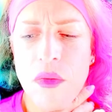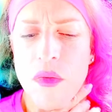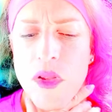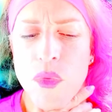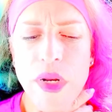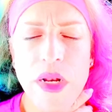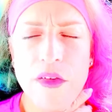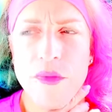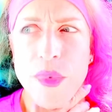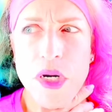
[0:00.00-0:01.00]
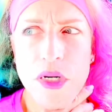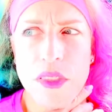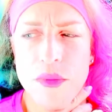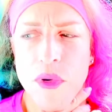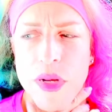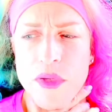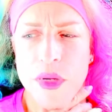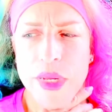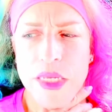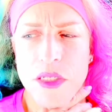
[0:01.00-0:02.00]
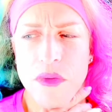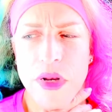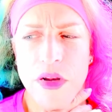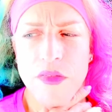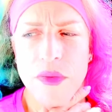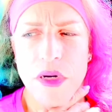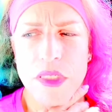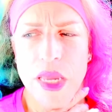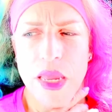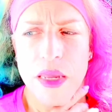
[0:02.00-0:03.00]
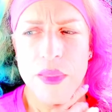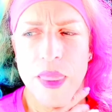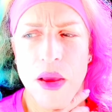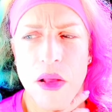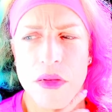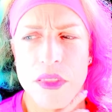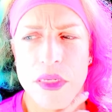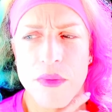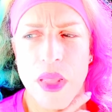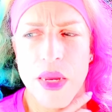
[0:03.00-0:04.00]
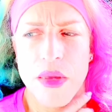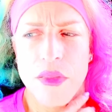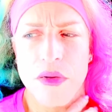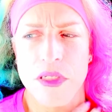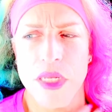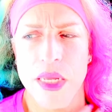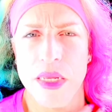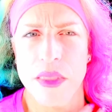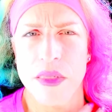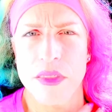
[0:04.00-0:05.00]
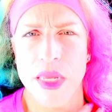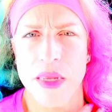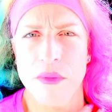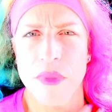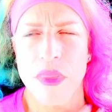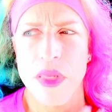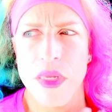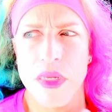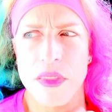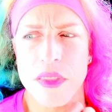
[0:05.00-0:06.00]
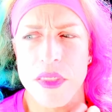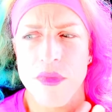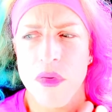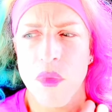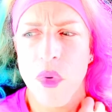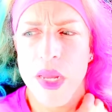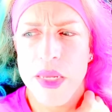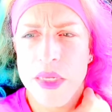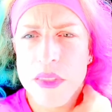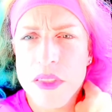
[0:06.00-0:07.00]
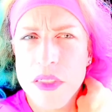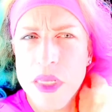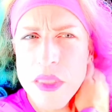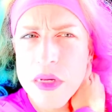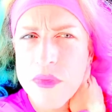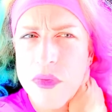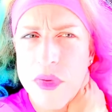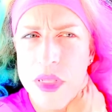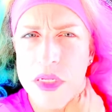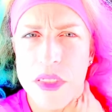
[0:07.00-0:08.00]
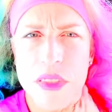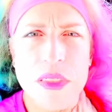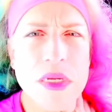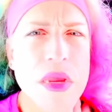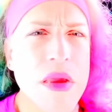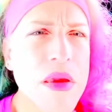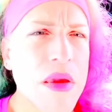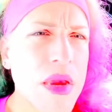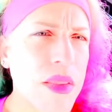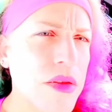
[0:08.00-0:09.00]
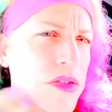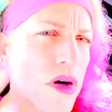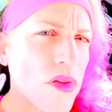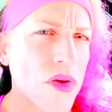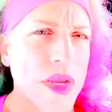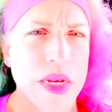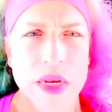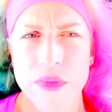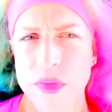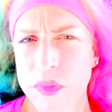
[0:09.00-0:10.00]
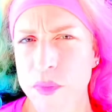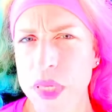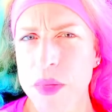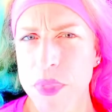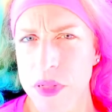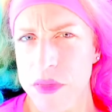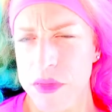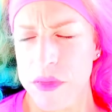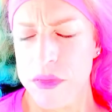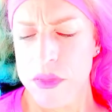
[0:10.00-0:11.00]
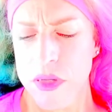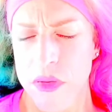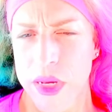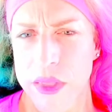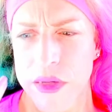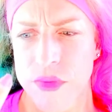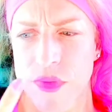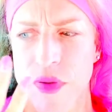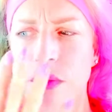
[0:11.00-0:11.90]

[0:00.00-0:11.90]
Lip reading: you read enough books, the point I'm trying to make is you read enough books and they all seem like they're saying the same thing in different ways, just like the different religions. And then you start looking at different peoples, you know, like the different